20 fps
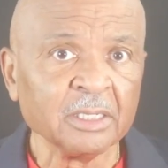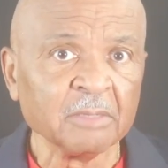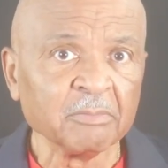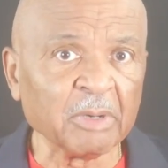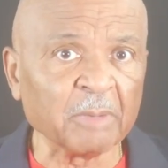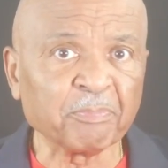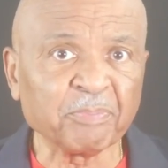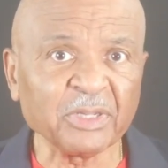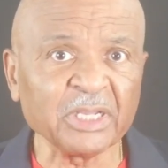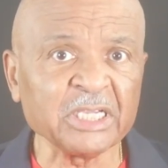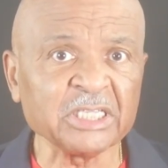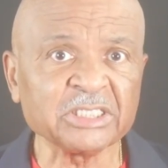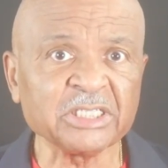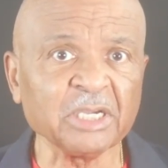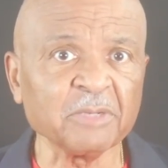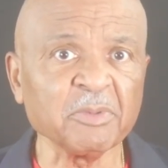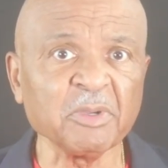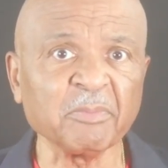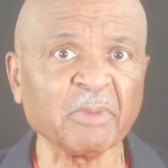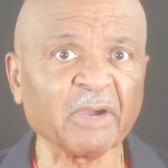But please
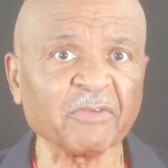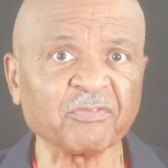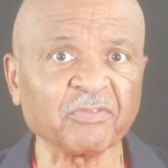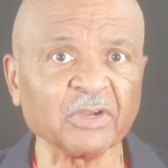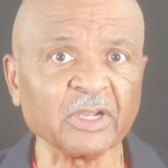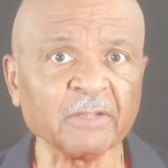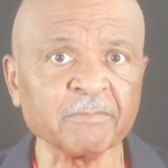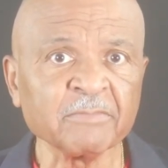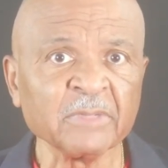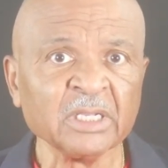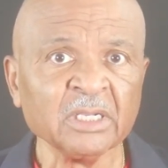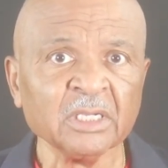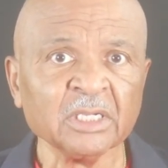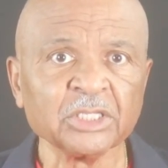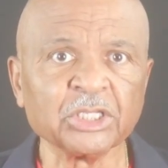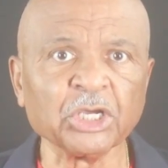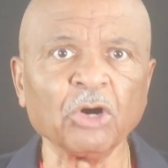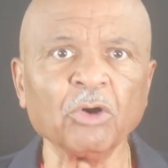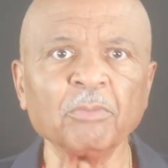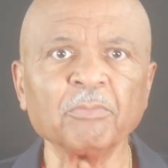hear me, my friend.
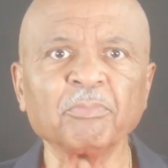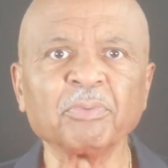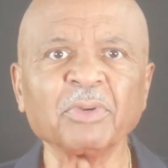Don't